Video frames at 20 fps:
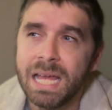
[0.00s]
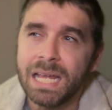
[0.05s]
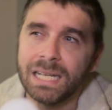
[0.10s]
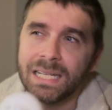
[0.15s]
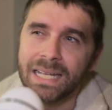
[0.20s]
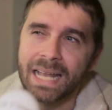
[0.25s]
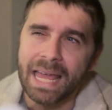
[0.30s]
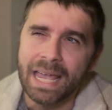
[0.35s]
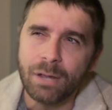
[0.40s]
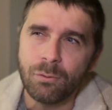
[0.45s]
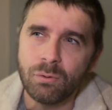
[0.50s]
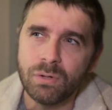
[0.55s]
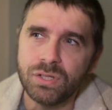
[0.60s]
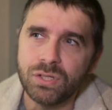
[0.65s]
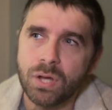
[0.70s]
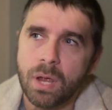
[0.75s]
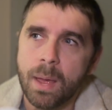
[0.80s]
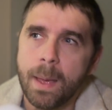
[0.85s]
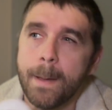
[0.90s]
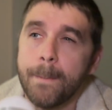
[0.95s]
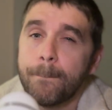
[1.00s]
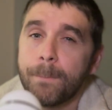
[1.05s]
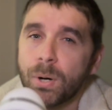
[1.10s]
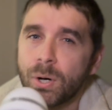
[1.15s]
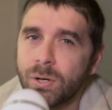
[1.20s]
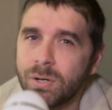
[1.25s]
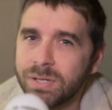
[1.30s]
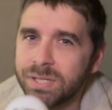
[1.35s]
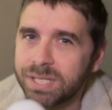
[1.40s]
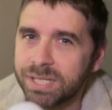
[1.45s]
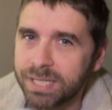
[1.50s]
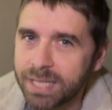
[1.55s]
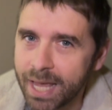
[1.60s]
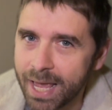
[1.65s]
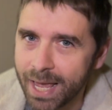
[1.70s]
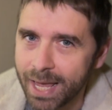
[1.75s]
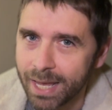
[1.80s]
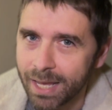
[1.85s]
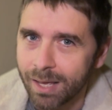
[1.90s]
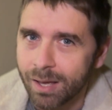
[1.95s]
Language per
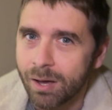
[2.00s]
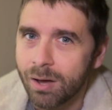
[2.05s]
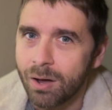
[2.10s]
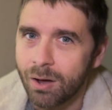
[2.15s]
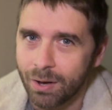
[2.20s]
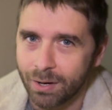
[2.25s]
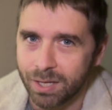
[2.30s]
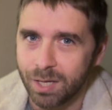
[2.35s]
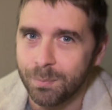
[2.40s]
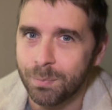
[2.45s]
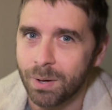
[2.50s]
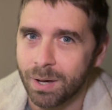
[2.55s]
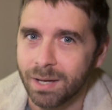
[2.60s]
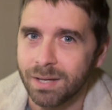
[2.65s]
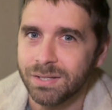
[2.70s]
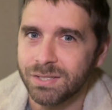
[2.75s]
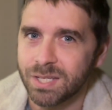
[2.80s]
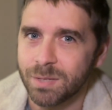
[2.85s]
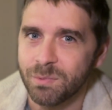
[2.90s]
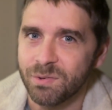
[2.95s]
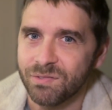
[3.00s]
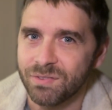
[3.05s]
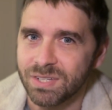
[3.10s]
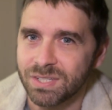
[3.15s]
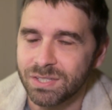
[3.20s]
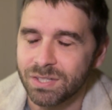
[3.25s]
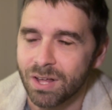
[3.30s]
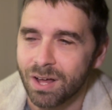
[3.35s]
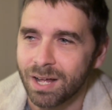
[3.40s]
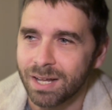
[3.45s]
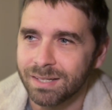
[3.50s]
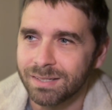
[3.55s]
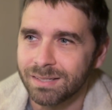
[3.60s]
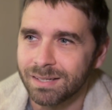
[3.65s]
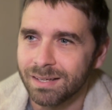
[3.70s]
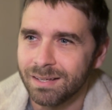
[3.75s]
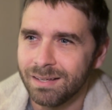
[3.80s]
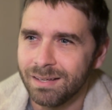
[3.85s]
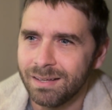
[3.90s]
se occupies some of his thoughts.